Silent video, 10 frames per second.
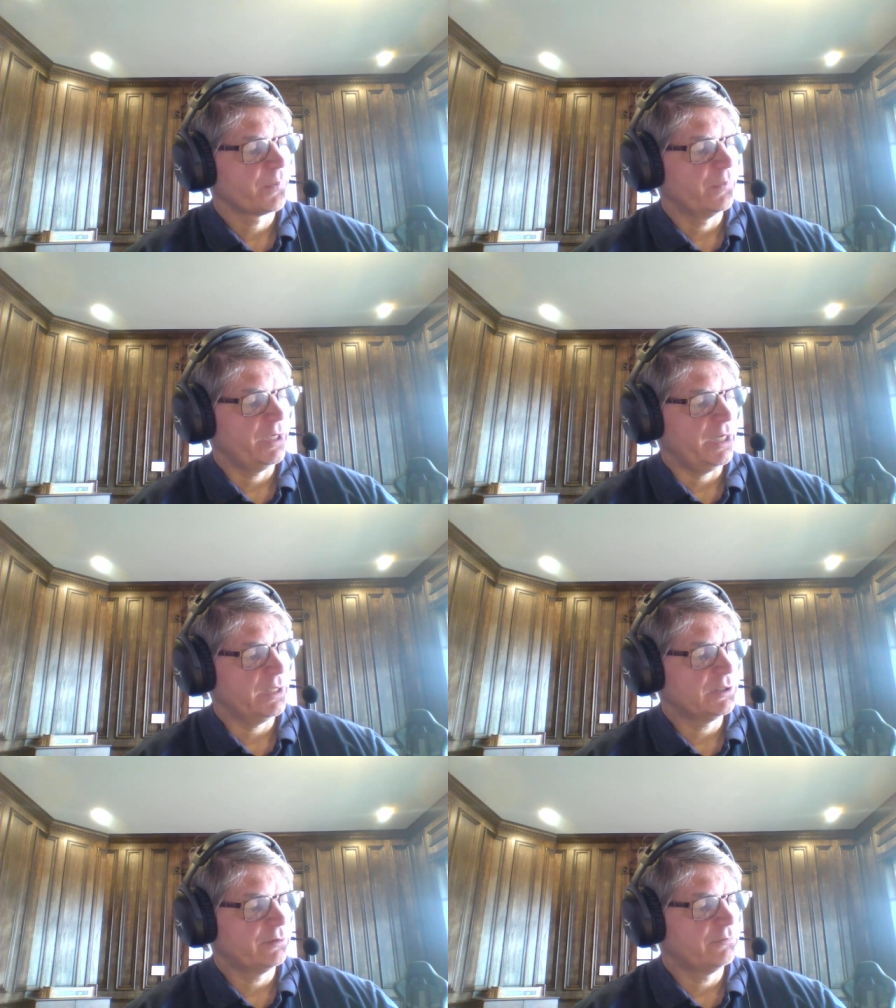The
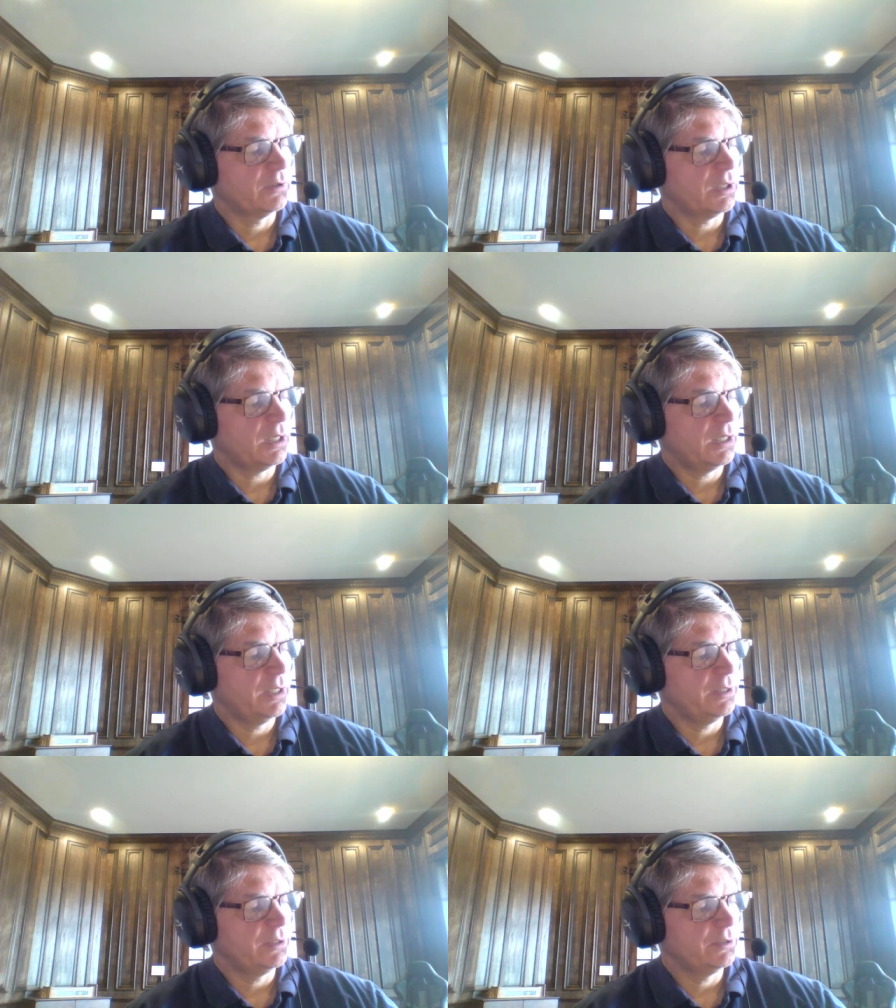answer for
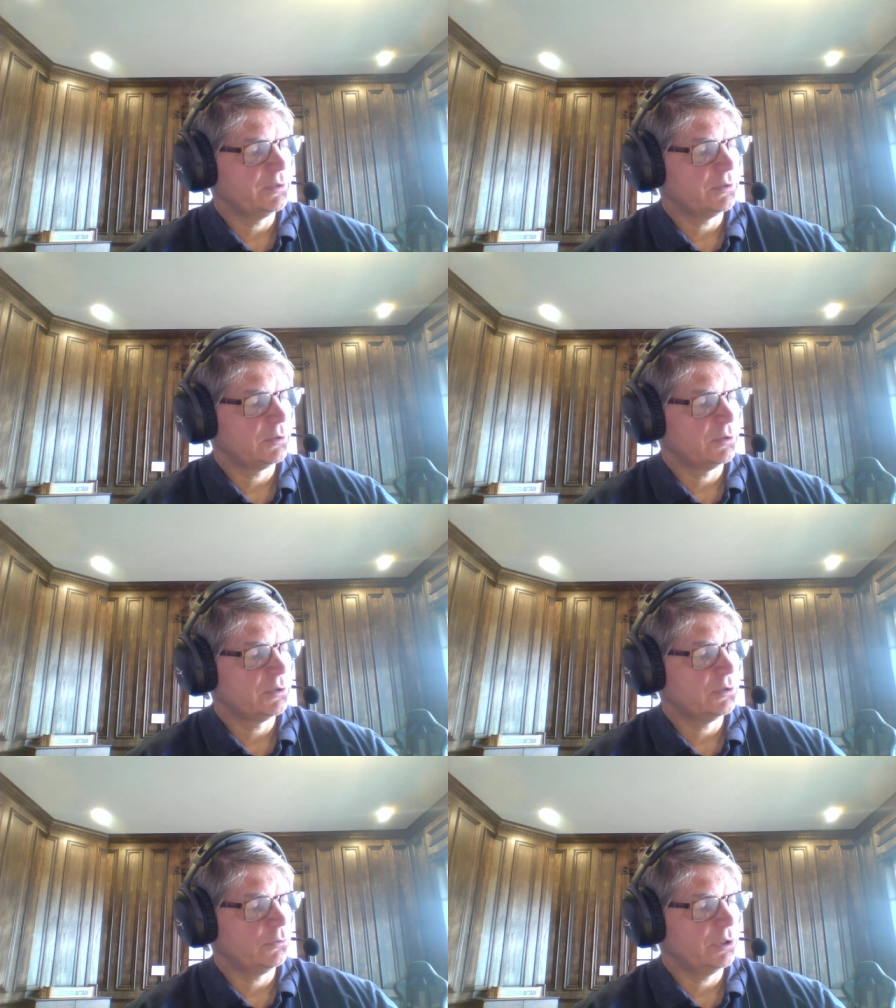I is
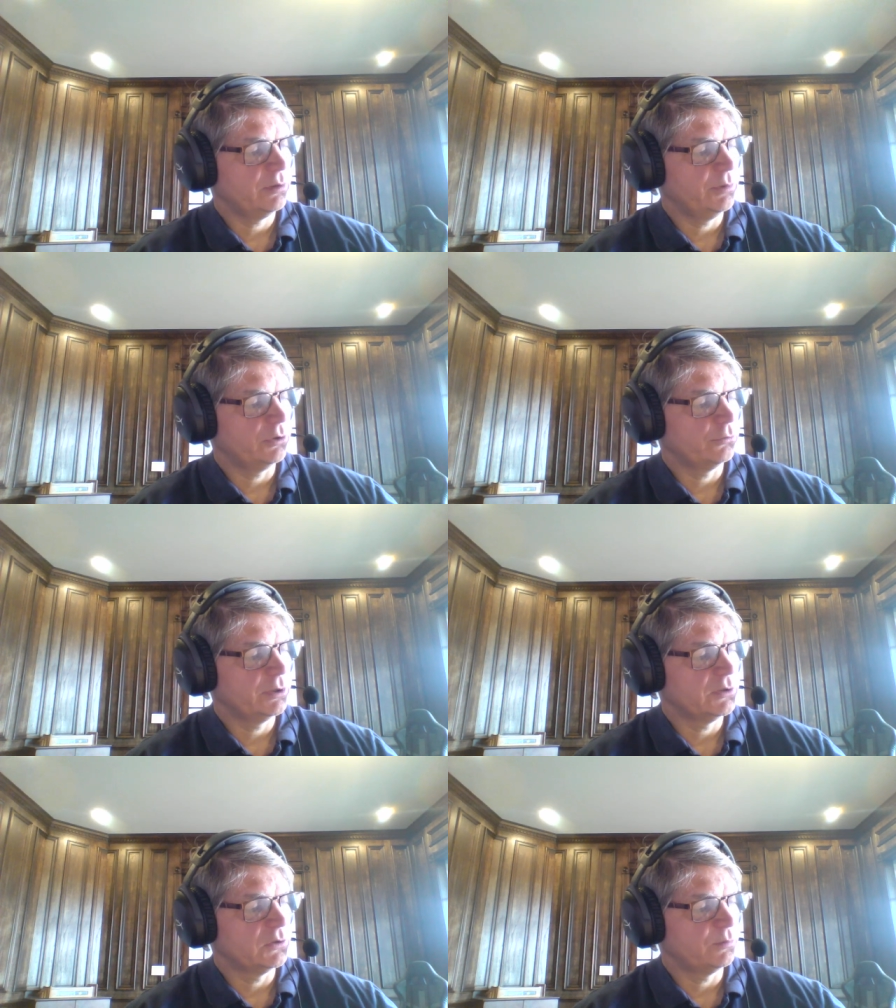sodium
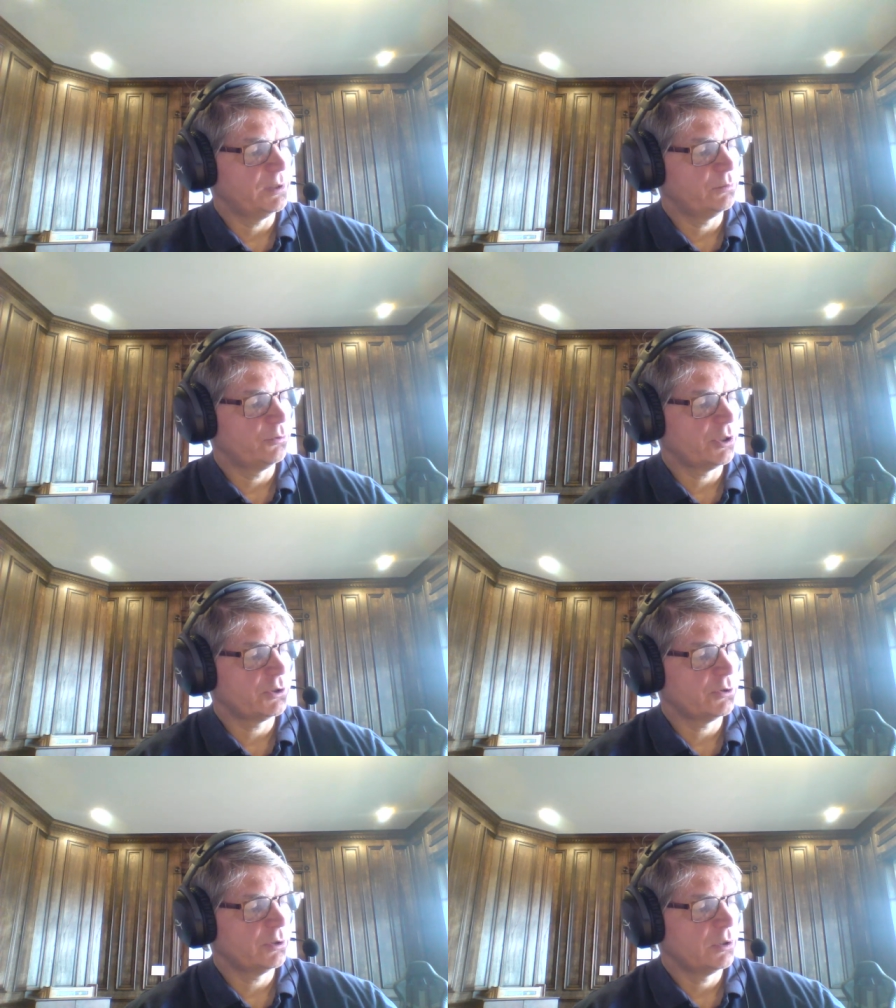increases blood
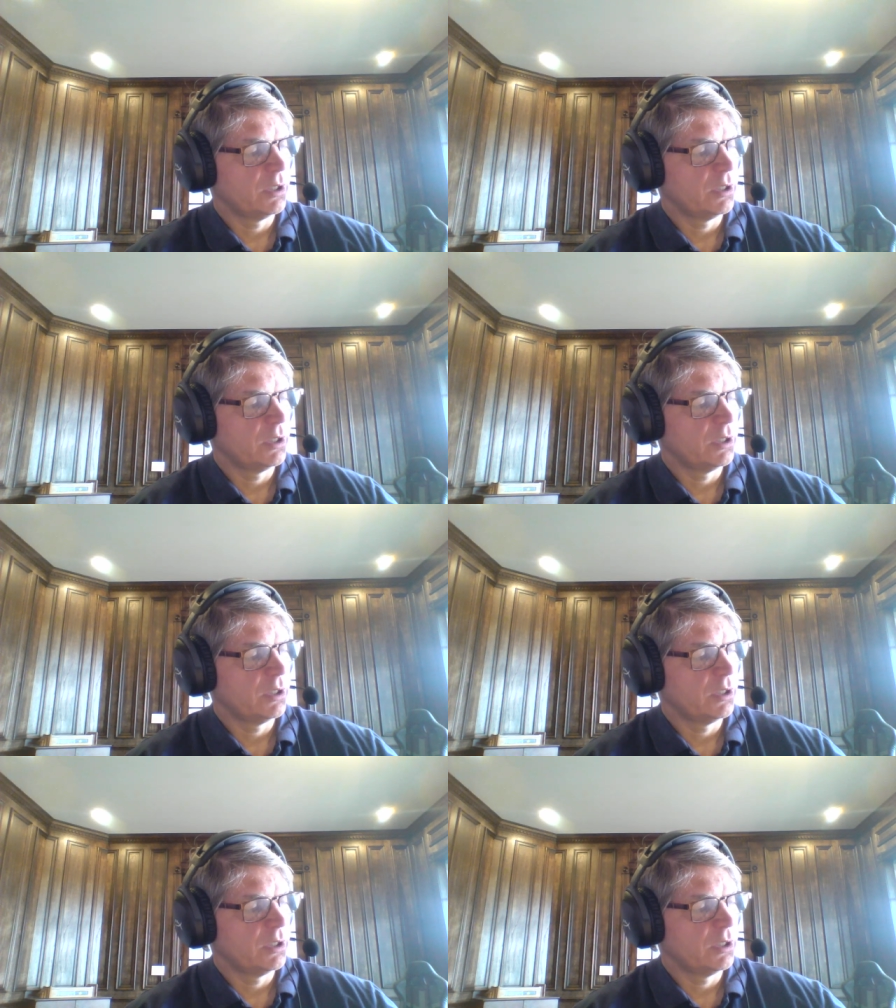pressure.